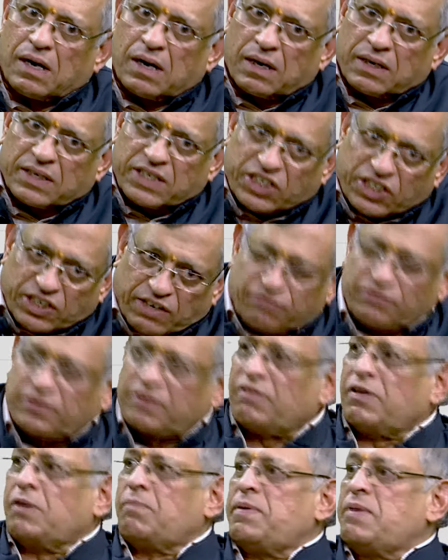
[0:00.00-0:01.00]
shift
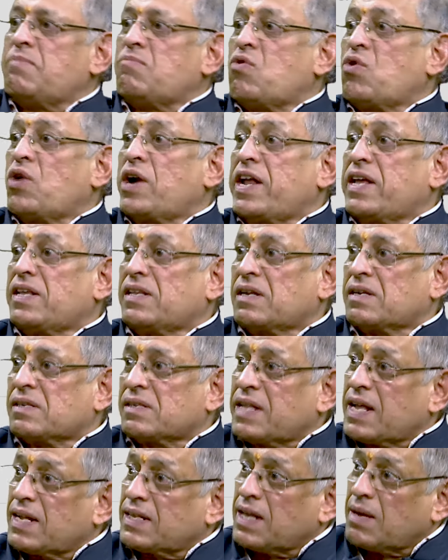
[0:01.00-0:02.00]
will be more dangerous
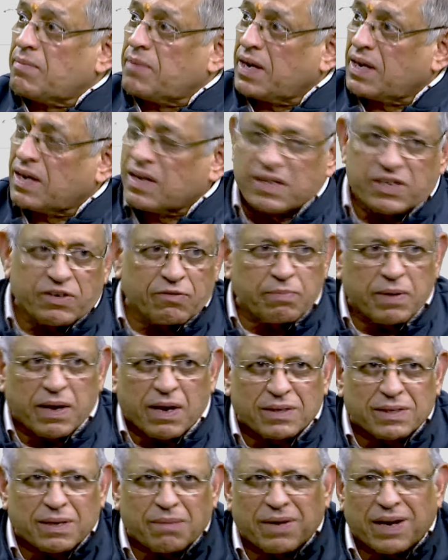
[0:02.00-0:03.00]
than the American shift
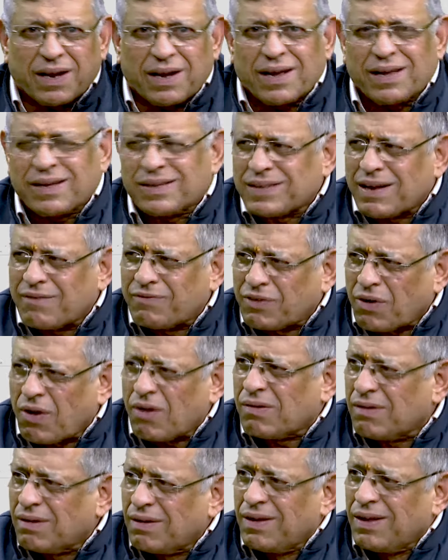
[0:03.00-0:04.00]
because America is, after
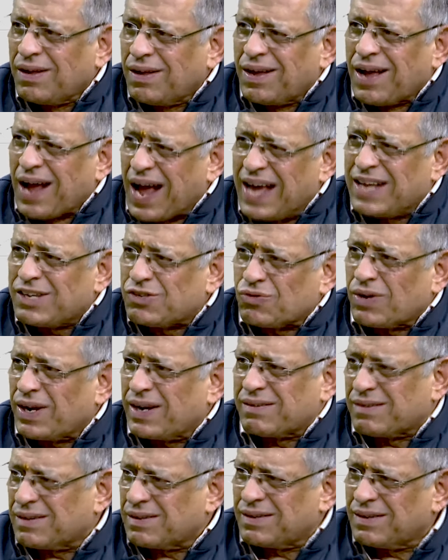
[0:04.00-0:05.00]
all,
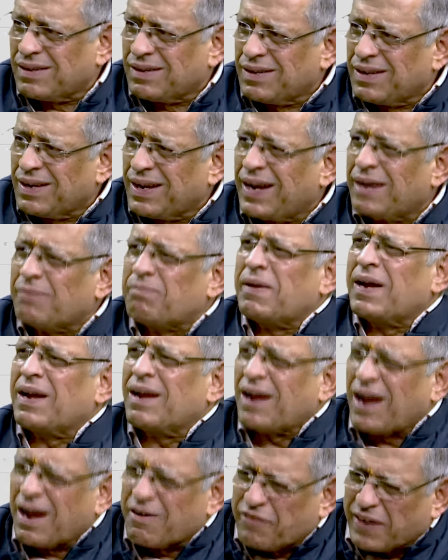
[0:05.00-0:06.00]
isolated. It
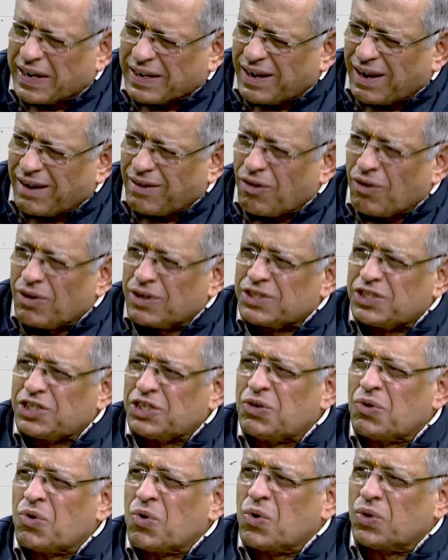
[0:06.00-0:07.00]
may affect technology
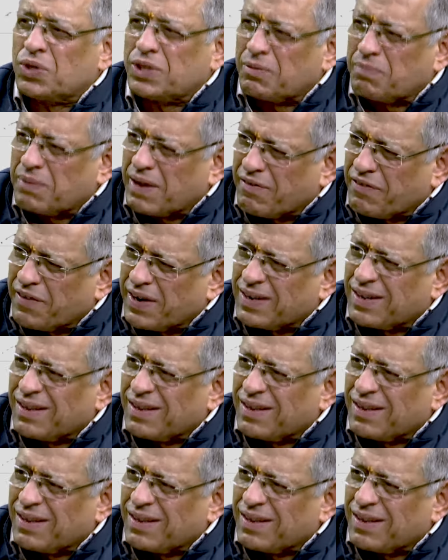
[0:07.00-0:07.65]
growth, it may affect...